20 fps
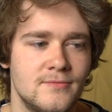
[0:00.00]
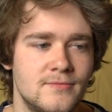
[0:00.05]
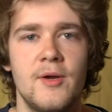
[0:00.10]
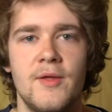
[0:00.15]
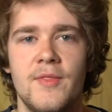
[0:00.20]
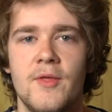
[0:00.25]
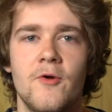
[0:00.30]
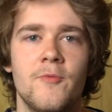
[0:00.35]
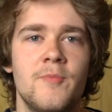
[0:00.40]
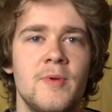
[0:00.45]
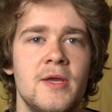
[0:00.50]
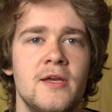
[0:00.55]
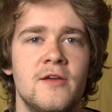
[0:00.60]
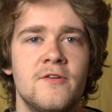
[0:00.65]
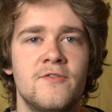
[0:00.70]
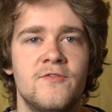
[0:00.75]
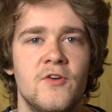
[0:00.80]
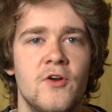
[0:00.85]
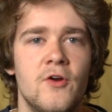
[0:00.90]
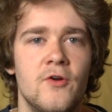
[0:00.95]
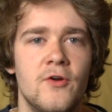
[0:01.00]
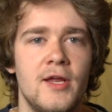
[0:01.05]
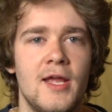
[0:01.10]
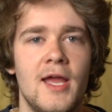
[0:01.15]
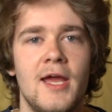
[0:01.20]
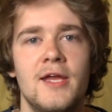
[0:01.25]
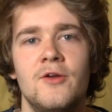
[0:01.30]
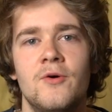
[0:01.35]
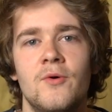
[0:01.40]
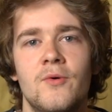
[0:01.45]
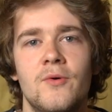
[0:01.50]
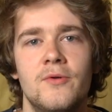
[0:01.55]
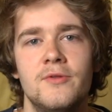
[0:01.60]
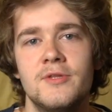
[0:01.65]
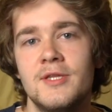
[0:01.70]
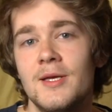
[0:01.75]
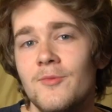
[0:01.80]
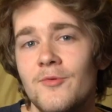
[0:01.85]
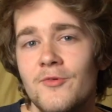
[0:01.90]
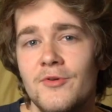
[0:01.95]
Anyway, they were big, furry, had
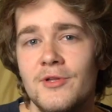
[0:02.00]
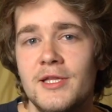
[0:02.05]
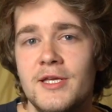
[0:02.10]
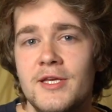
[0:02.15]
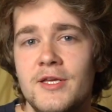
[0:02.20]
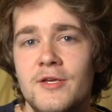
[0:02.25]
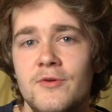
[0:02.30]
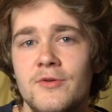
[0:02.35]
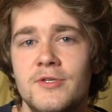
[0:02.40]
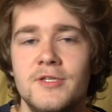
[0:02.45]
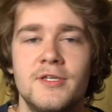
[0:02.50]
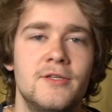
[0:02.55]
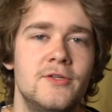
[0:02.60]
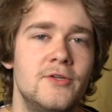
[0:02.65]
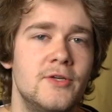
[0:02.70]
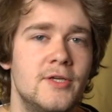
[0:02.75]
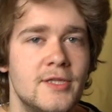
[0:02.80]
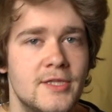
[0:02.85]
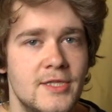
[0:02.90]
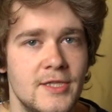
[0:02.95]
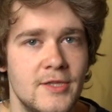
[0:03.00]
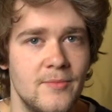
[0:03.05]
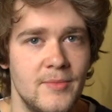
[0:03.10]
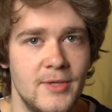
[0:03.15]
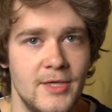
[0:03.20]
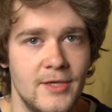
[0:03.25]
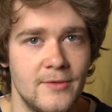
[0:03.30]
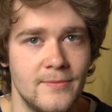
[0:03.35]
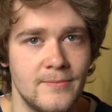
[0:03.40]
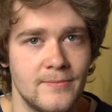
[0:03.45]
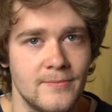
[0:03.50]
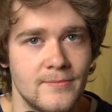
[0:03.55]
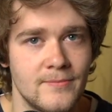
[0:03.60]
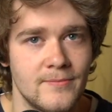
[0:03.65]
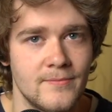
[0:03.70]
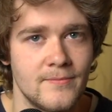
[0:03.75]
horns, and were really cute. You can see them here.